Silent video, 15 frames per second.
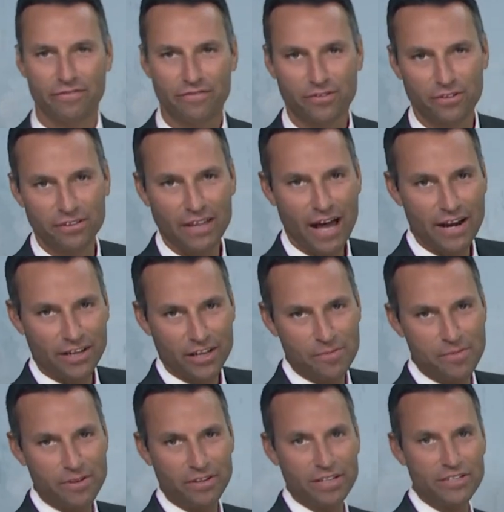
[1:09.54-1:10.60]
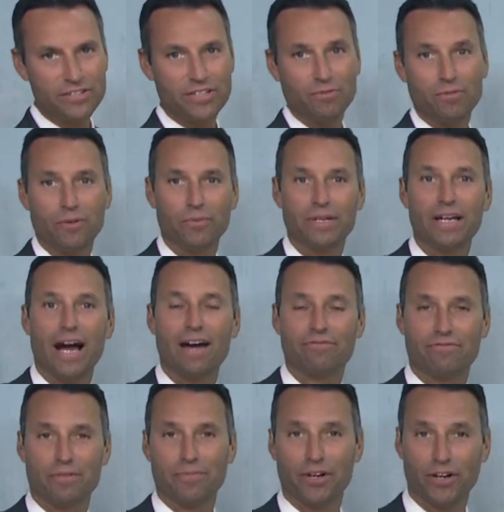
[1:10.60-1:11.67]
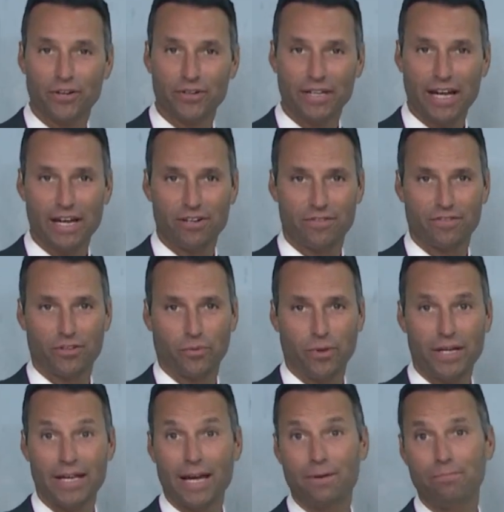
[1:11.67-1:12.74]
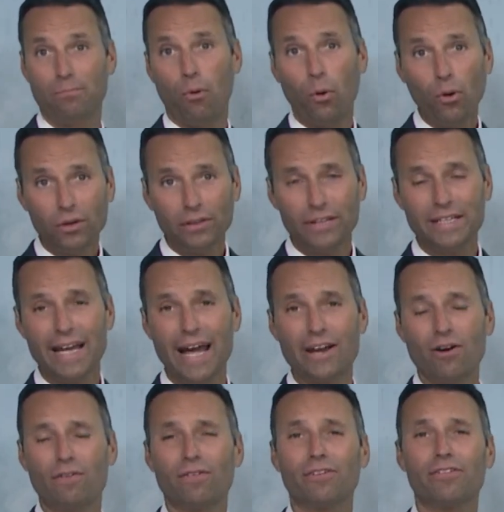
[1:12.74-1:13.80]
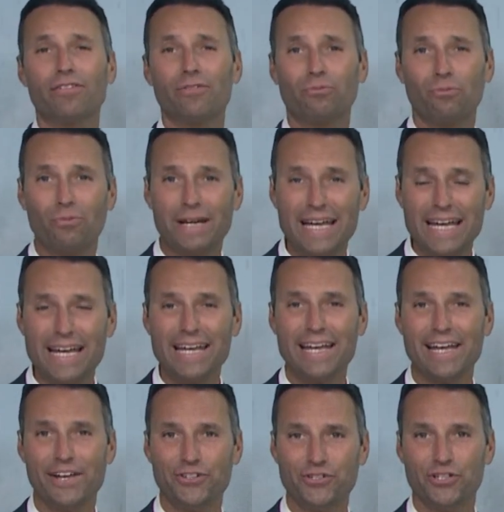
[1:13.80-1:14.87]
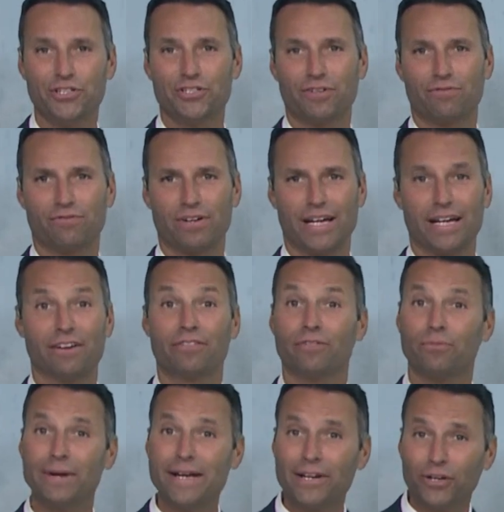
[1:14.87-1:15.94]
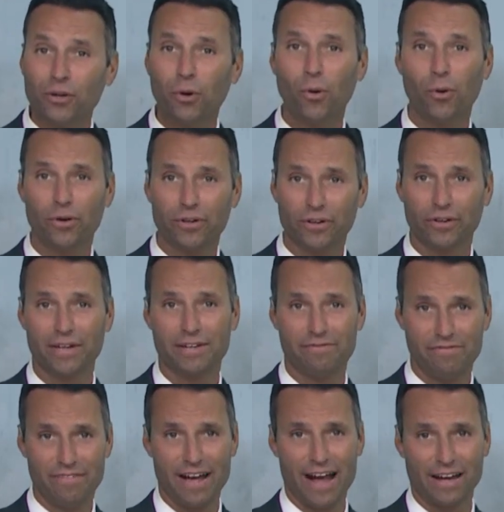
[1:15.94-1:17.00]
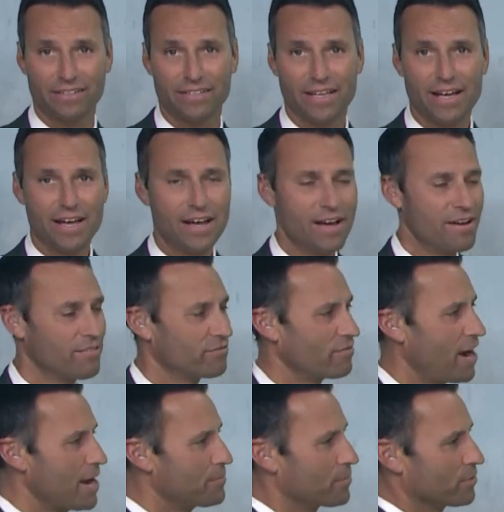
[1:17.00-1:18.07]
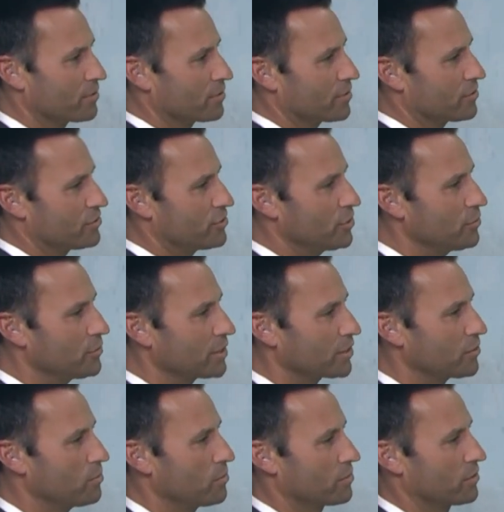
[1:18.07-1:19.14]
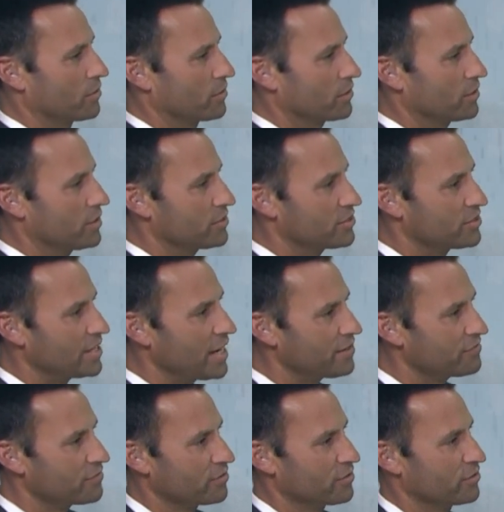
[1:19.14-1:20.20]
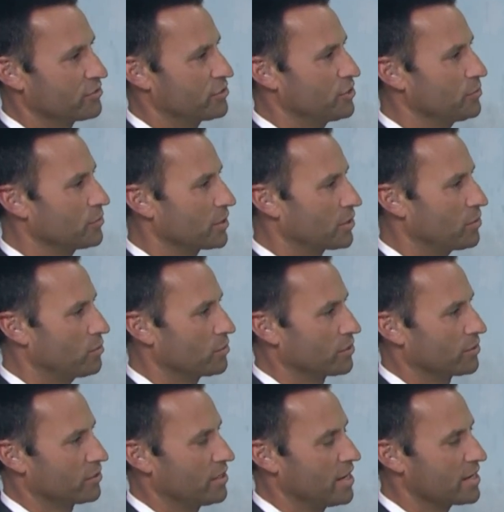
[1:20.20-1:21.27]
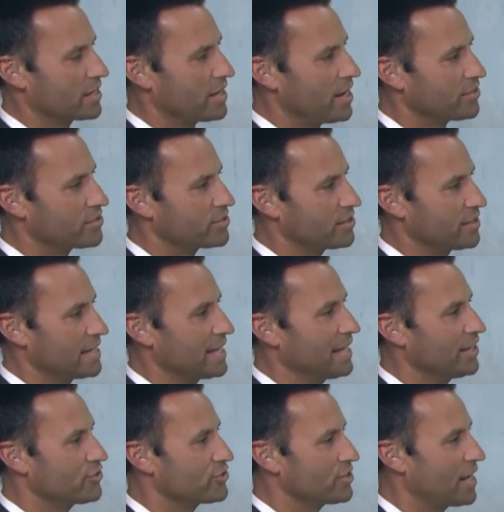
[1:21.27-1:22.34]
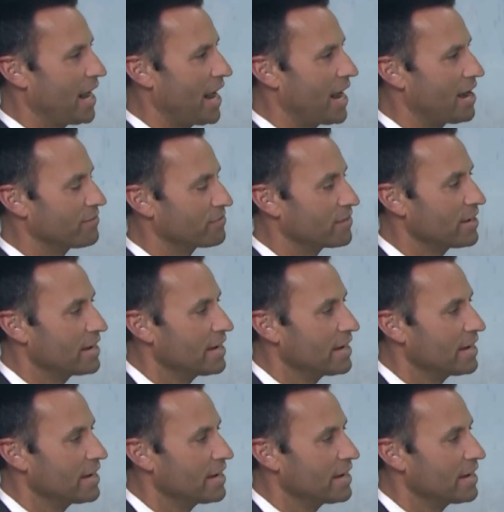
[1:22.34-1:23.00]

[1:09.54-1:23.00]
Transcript: for a lot of communities than what we got from the hurricane over the weekend. Portland had over three inches of rain, three and a quarter, in fact. Fryeburg, two and a quarter. Sanford, two and a quarter. Augusta, an inch and a half.